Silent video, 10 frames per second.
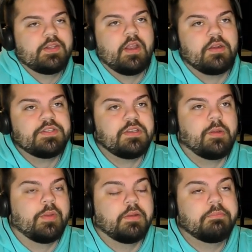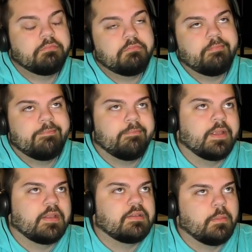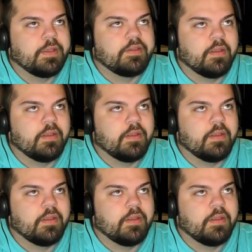they are stupid. I guess that makes